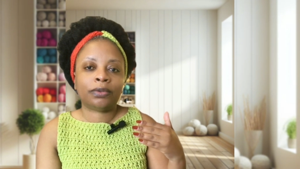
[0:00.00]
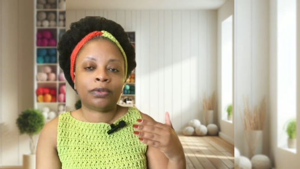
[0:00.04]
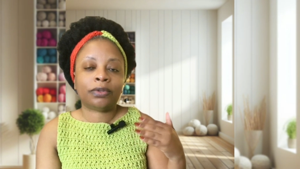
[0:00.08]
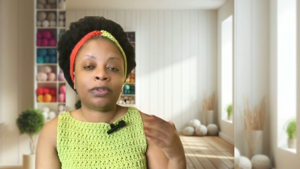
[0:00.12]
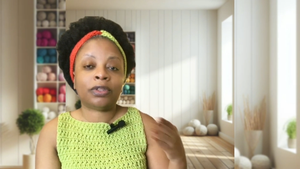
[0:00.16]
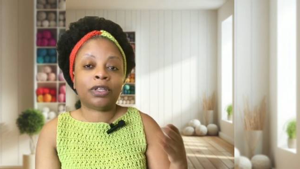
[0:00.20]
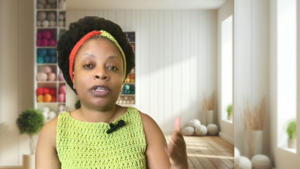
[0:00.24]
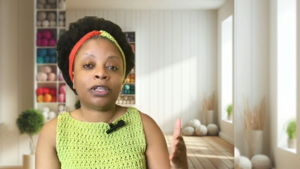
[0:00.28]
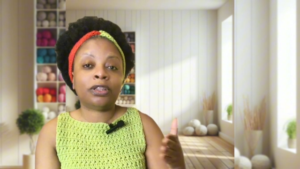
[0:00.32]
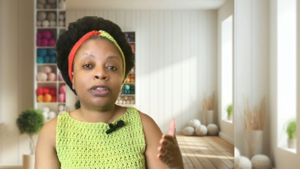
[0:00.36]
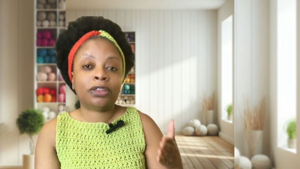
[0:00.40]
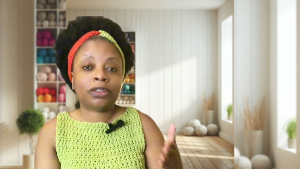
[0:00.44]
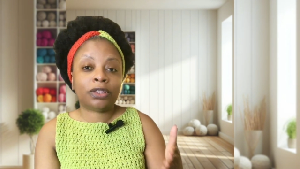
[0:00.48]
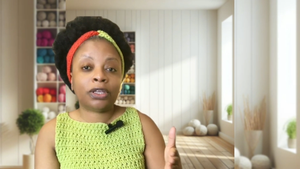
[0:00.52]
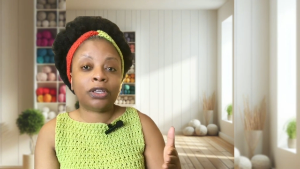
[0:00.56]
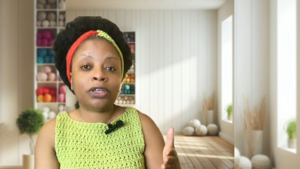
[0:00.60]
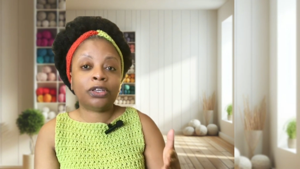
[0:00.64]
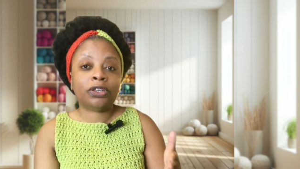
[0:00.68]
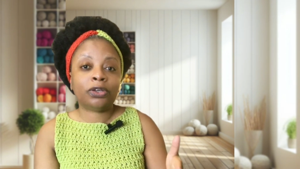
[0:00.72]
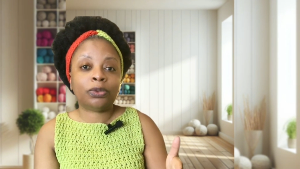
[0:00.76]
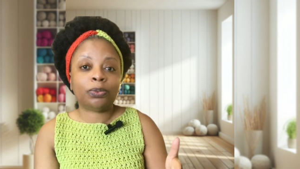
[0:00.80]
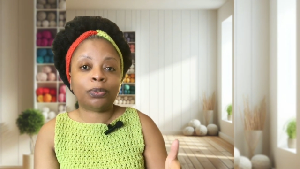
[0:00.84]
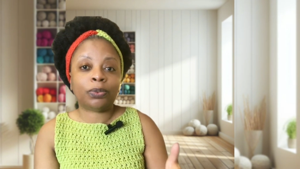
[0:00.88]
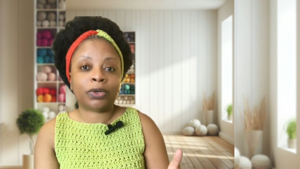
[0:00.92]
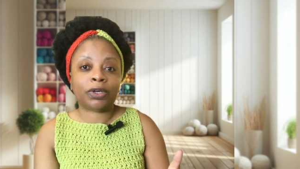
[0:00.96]
they
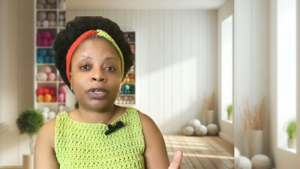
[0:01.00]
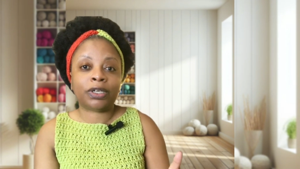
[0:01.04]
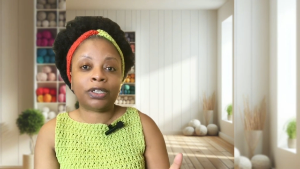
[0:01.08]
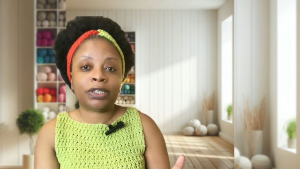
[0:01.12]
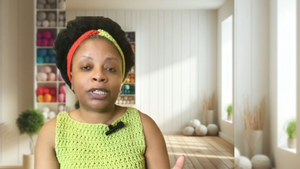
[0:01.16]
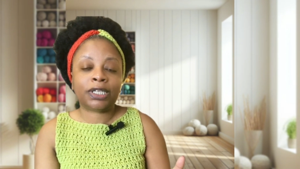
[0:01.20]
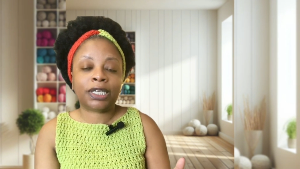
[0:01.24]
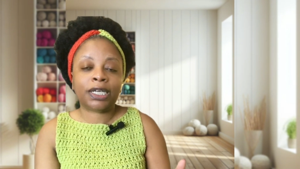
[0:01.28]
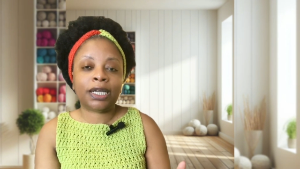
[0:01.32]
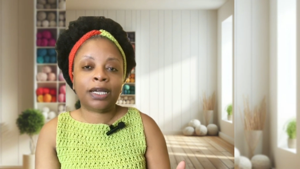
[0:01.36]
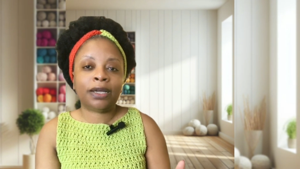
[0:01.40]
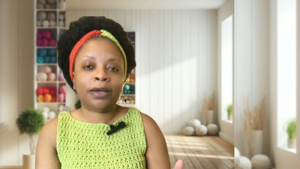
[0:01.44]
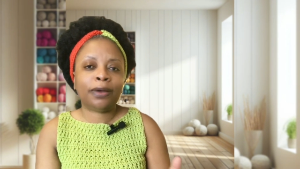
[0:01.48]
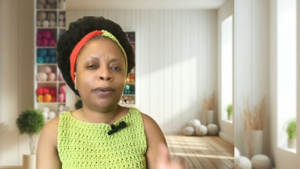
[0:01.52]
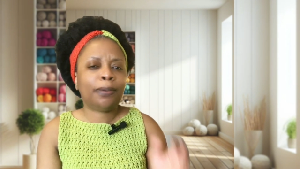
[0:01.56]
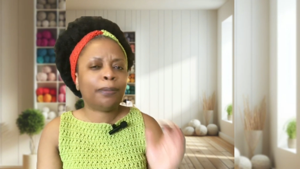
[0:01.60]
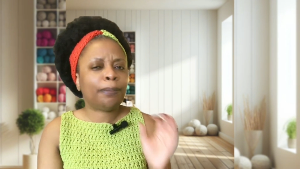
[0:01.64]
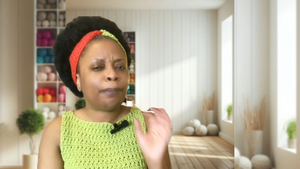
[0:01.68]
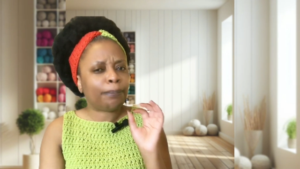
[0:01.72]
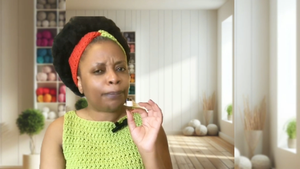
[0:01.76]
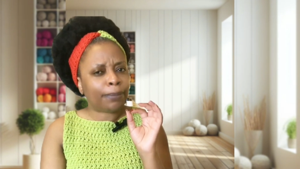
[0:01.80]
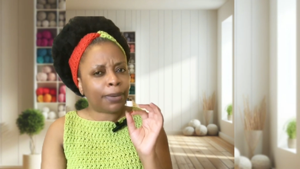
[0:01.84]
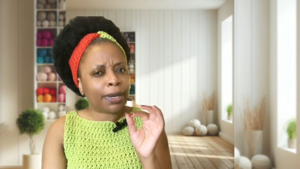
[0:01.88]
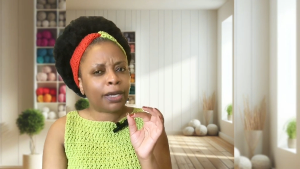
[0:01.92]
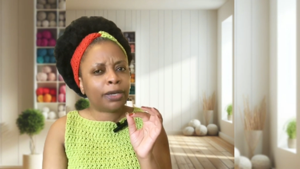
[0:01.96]
think you want to hear,
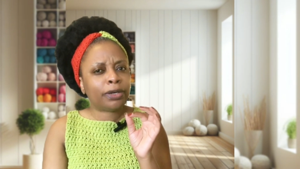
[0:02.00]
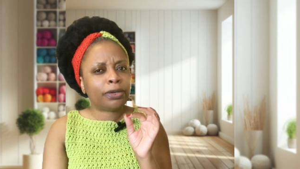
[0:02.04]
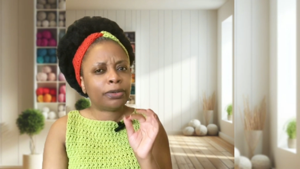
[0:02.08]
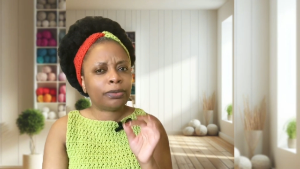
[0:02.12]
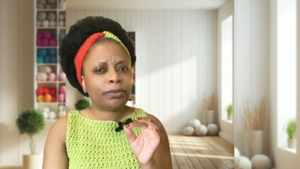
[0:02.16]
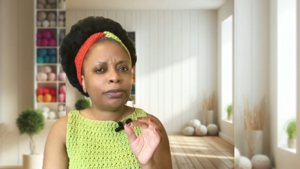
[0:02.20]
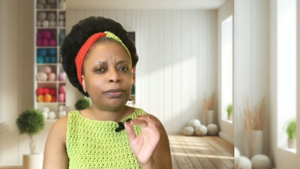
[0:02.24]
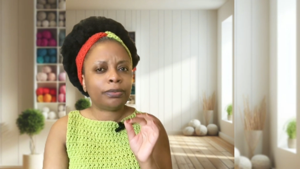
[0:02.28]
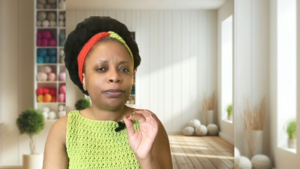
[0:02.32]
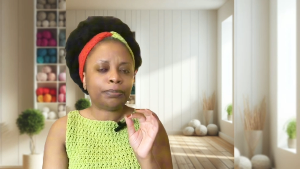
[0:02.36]
but